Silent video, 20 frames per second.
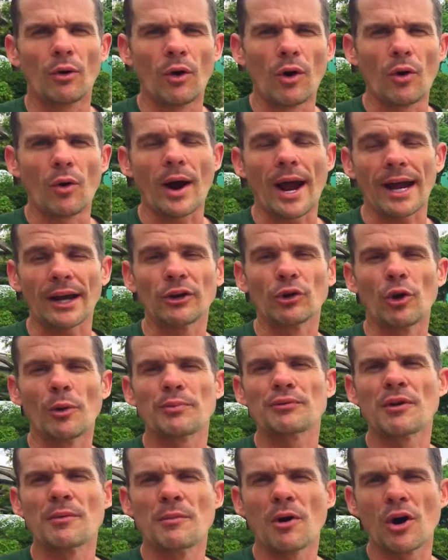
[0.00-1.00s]
or
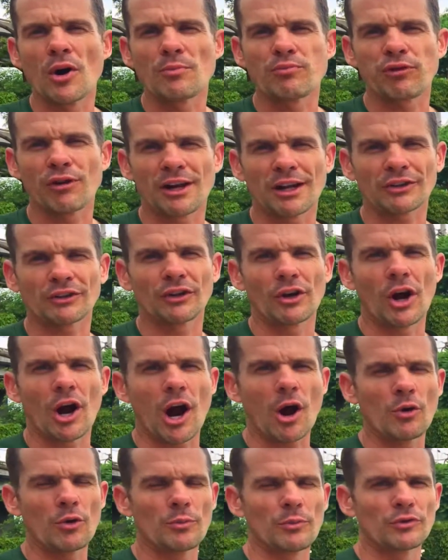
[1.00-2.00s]
promote products that
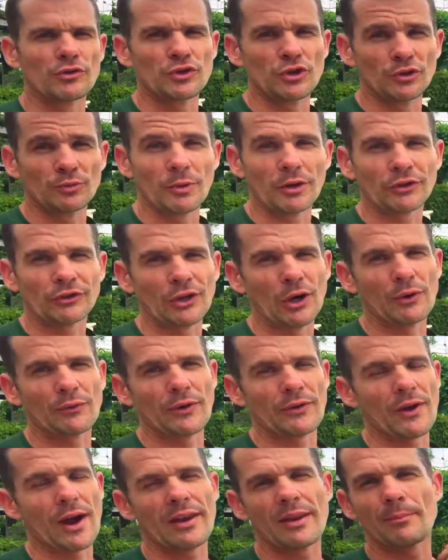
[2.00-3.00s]
I would use
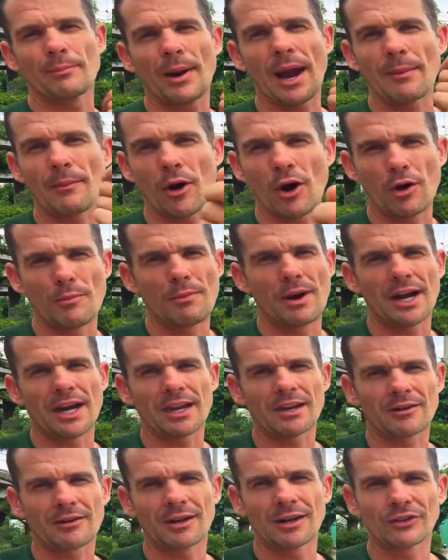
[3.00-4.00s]
myself if I had to pay my own
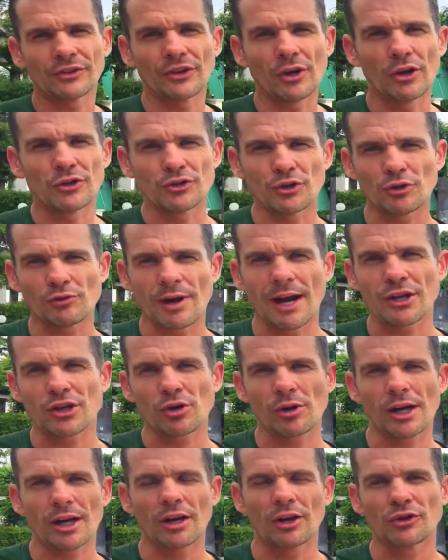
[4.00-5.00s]
money, alright? So I do rate
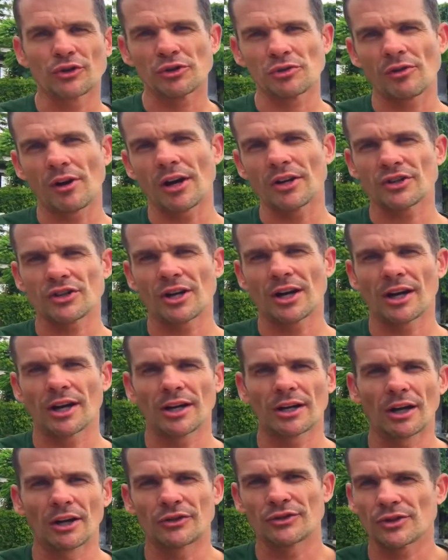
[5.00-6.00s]
Trek, I do rate
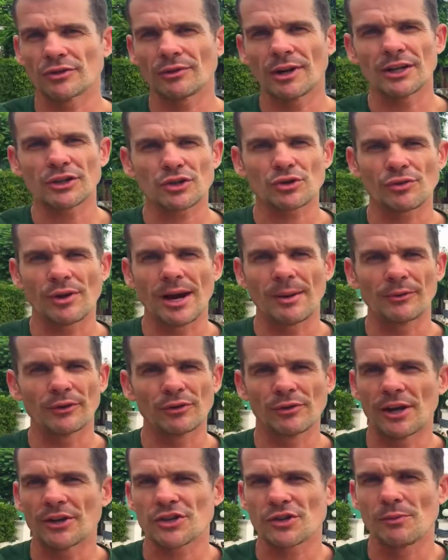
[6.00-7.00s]
Giant, I do rate SRAM, I
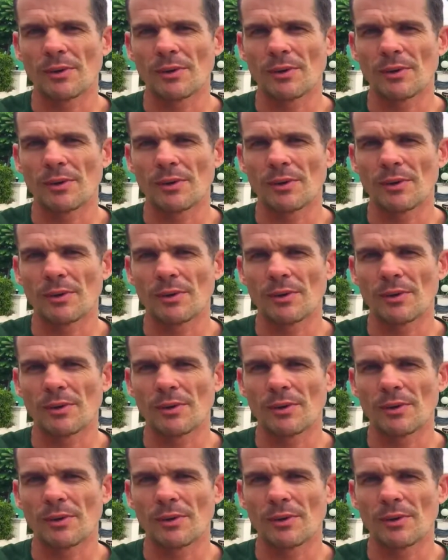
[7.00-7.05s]
do rate